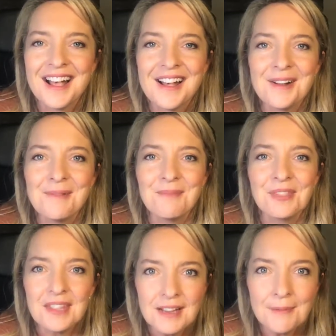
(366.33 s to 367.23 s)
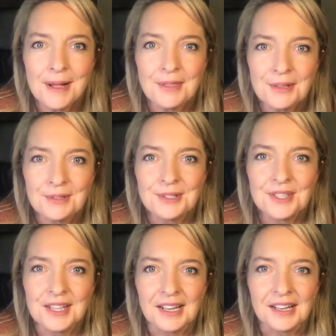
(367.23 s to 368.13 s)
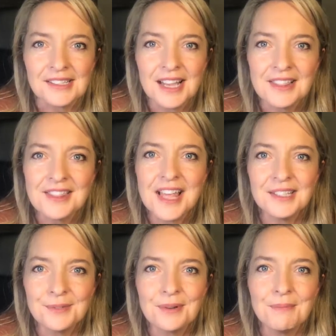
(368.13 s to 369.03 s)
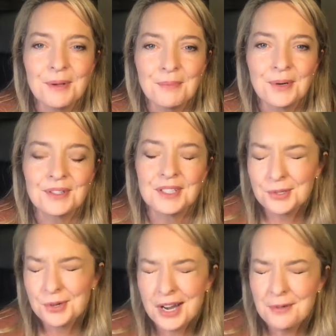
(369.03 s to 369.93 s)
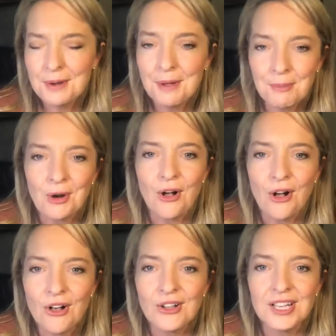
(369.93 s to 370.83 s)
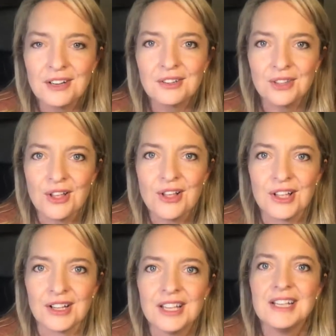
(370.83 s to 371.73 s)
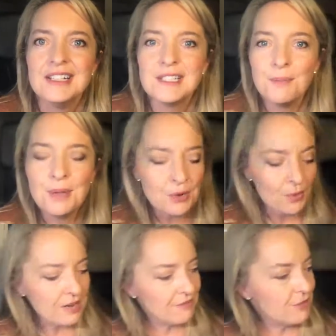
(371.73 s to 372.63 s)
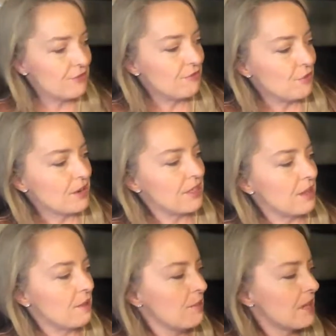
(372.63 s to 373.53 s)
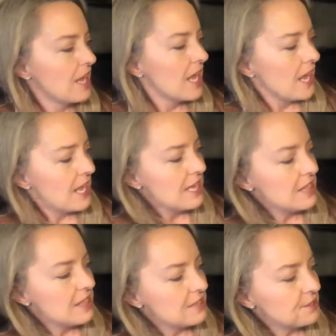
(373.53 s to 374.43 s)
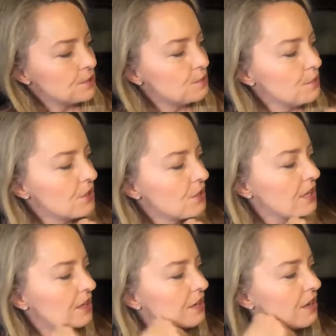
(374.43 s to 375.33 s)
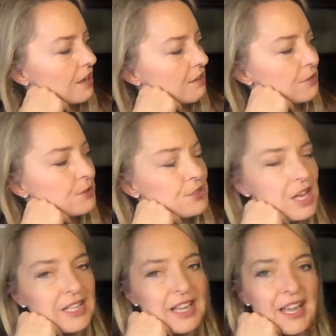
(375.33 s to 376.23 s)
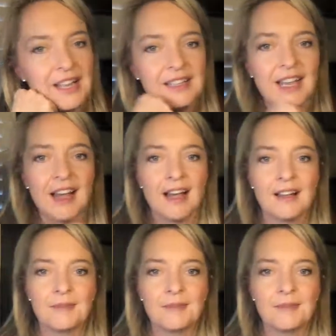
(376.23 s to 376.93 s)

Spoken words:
Think about those things and let's try and remember all year long to be grateful for them in this spirit of Otsaligheliga.